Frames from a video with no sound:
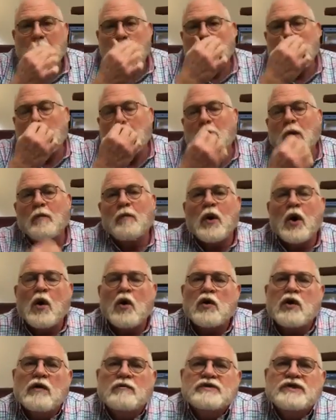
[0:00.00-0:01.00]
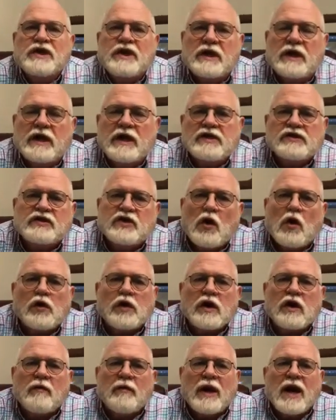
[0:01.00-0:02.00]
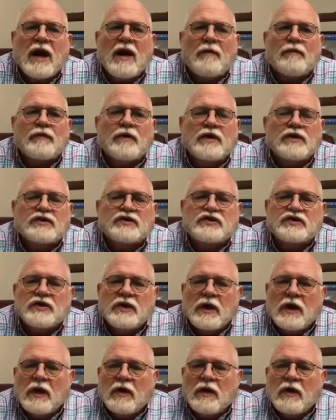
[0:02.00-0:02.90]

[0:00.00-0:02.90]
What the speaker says: that when Paul comes in and he's talking about this